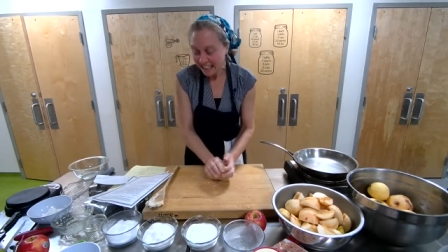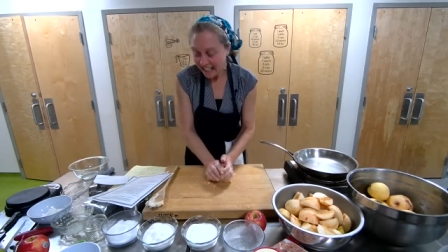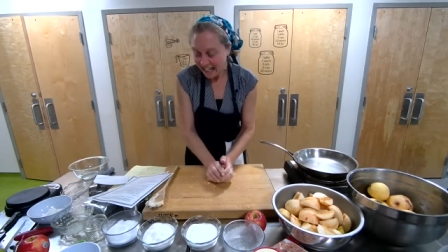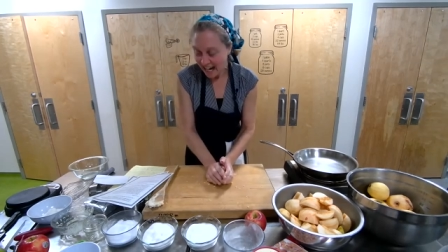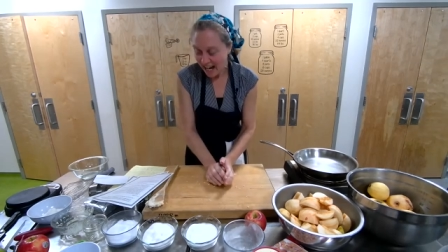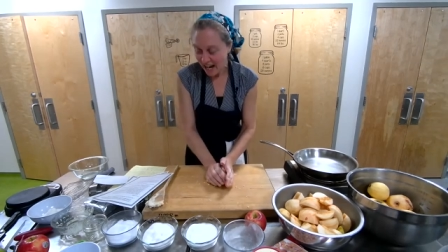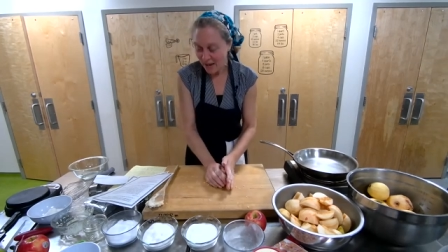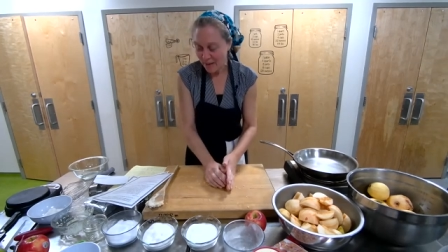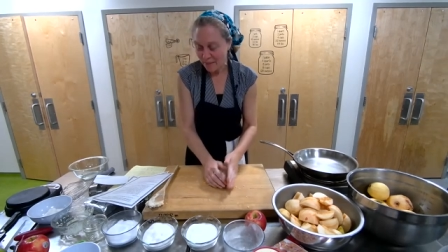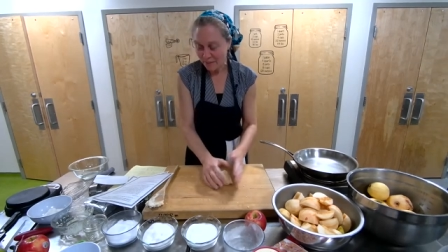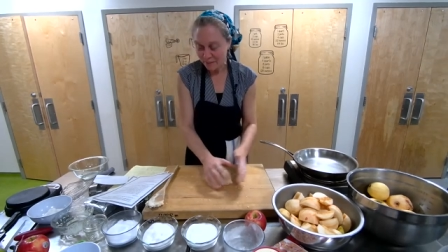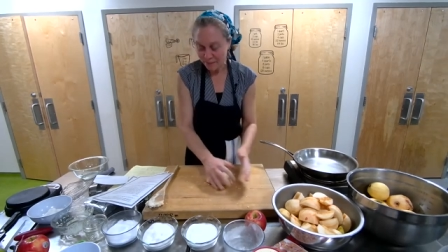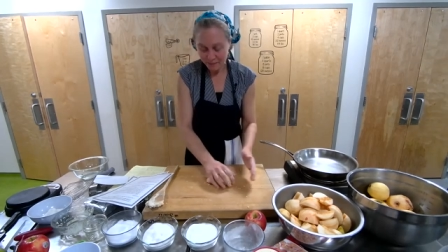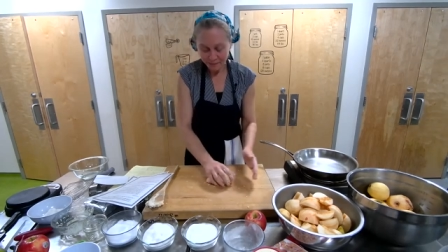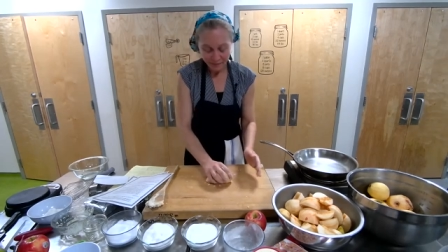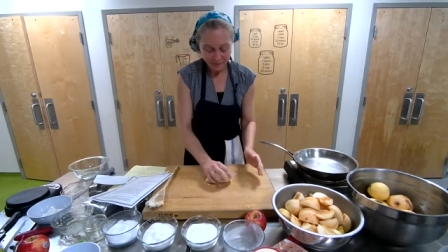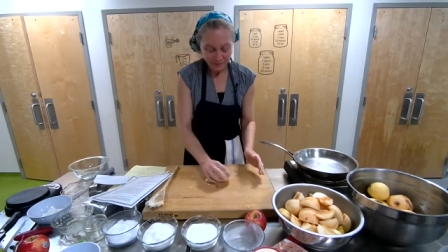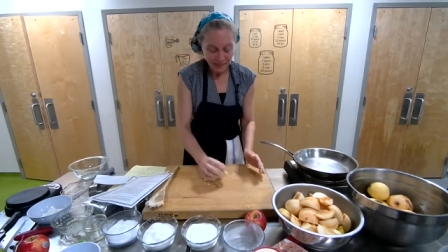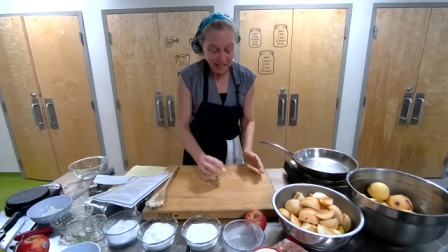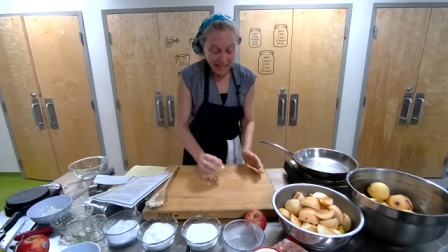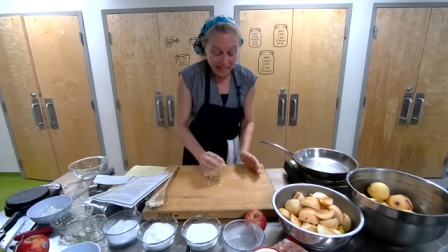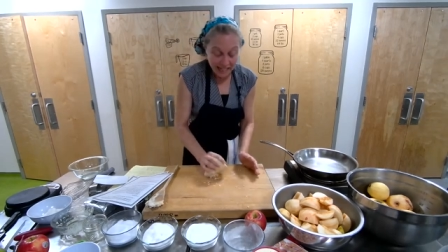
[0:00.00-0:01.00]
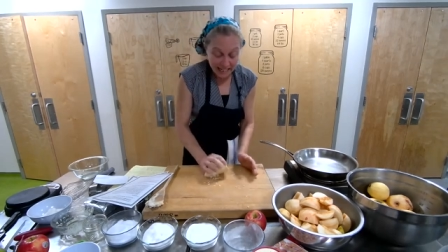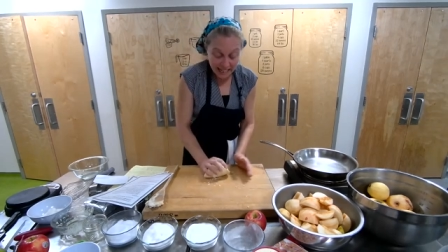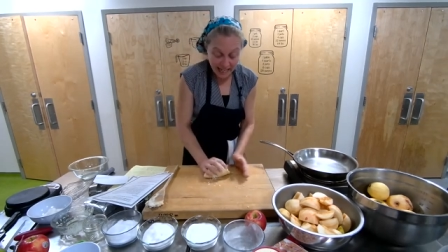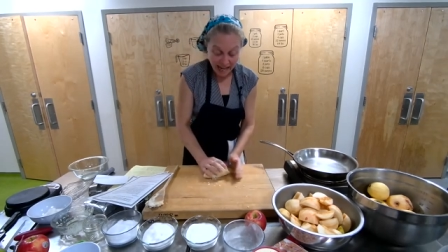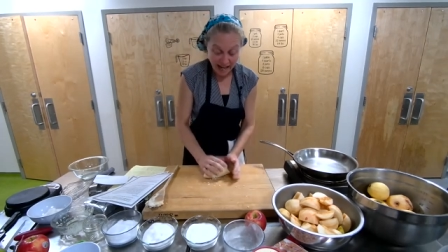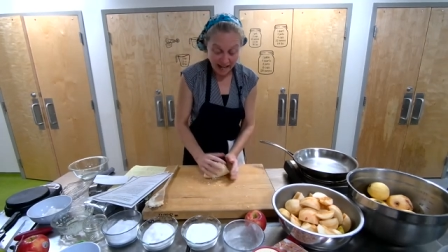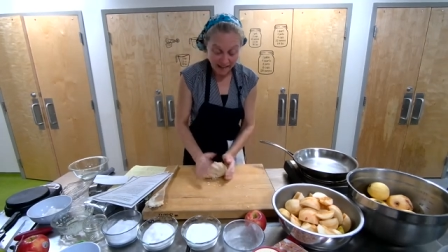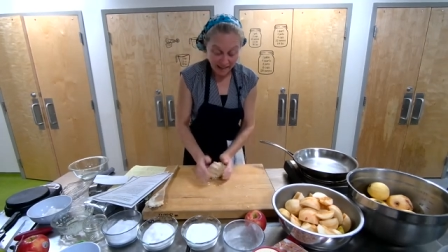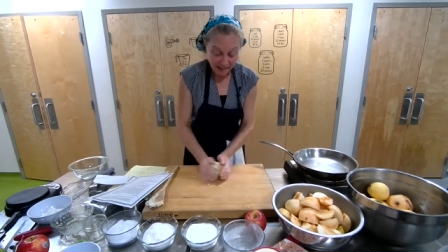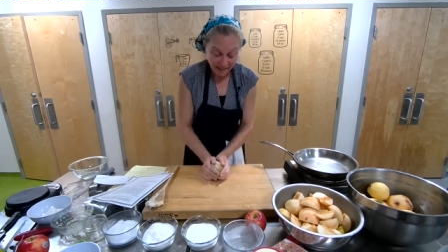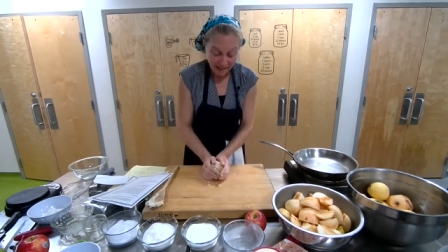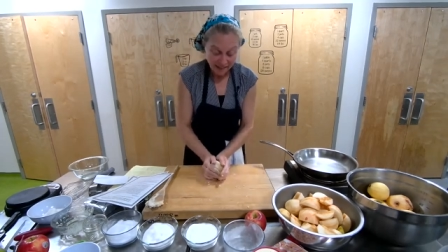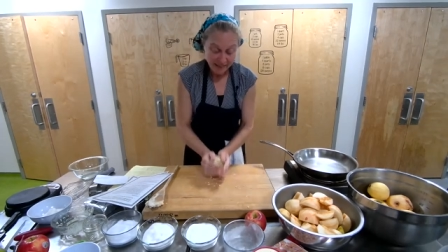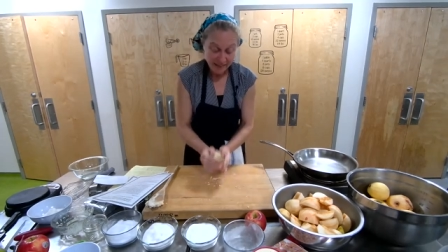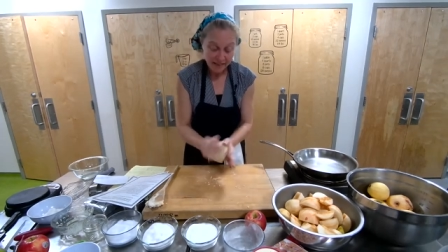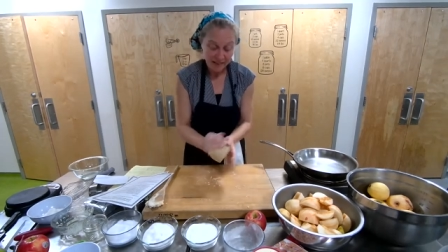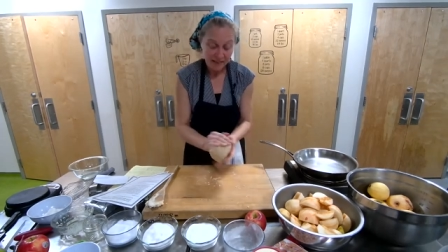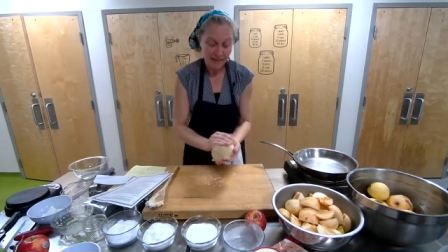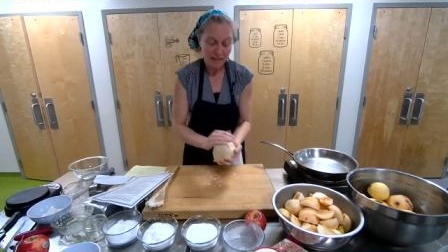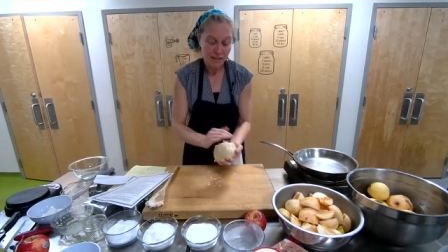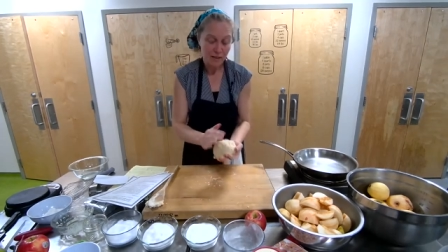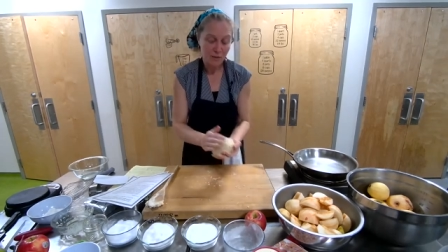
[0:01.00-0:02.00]
Yeah,
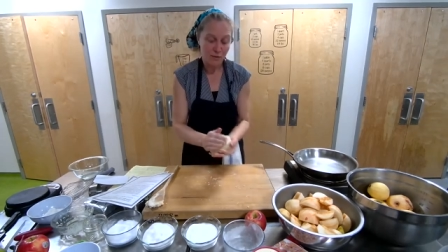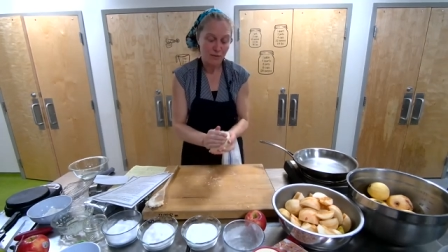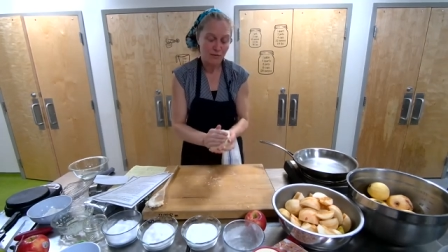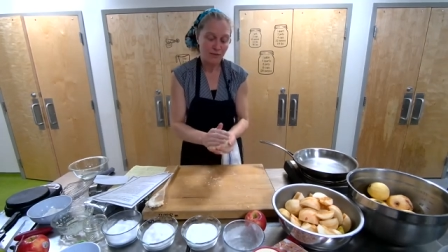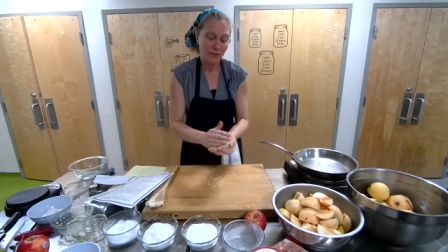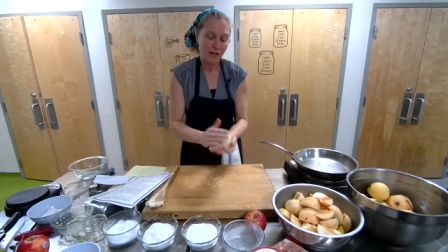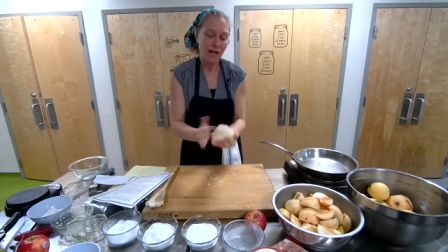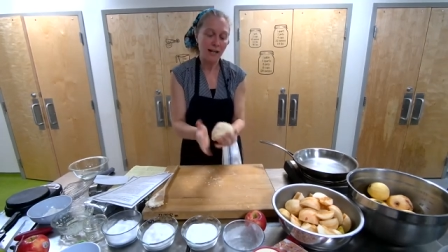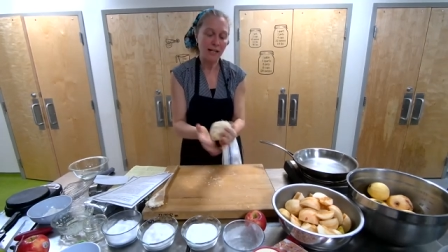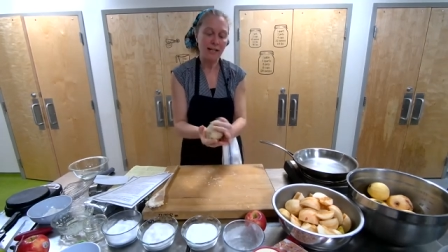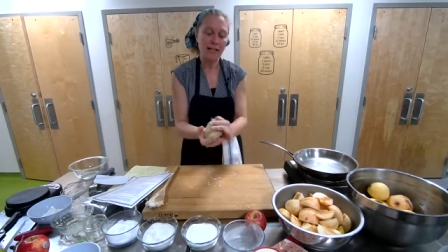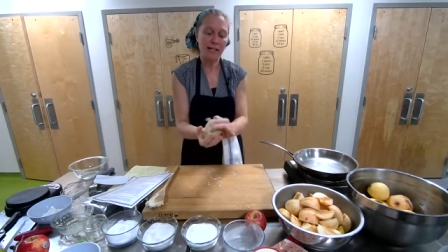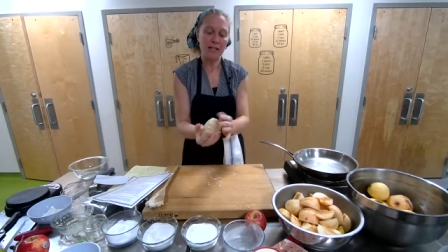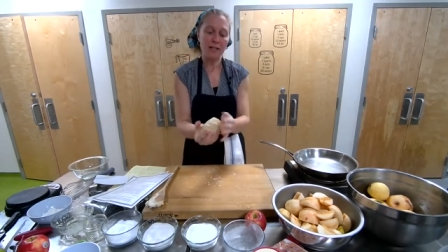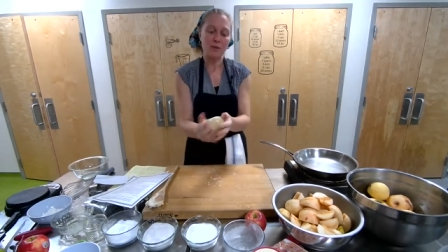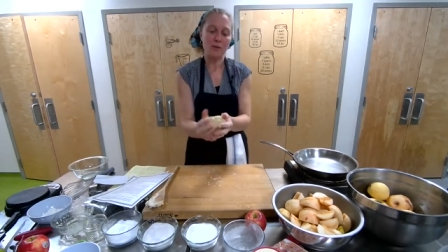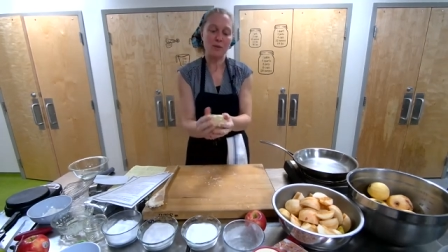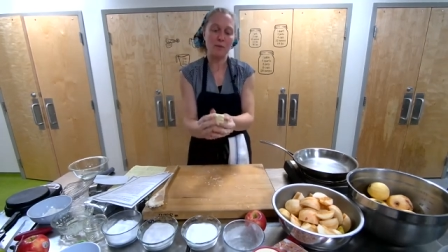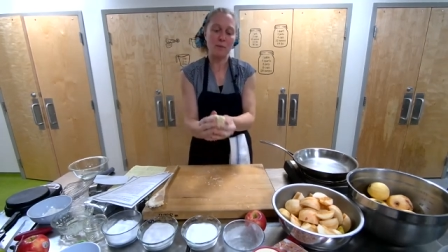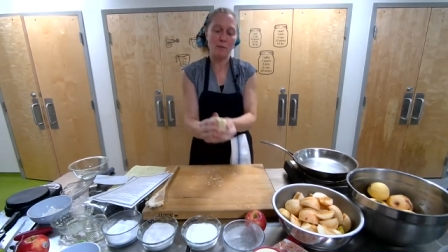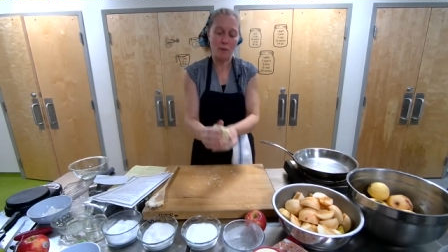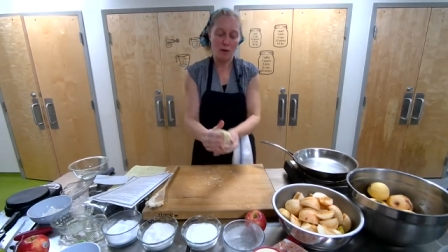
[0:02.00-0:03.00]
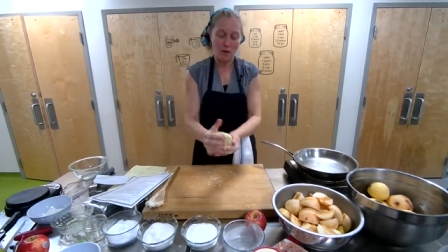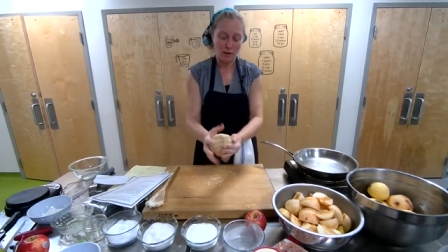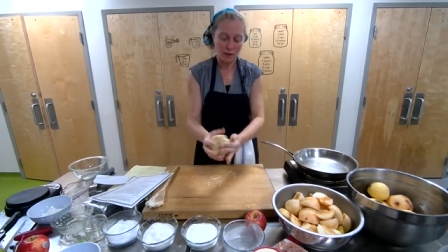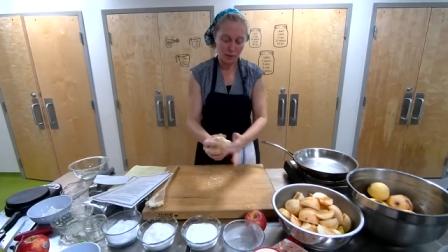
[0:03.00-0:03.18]
so we've got it into a ball.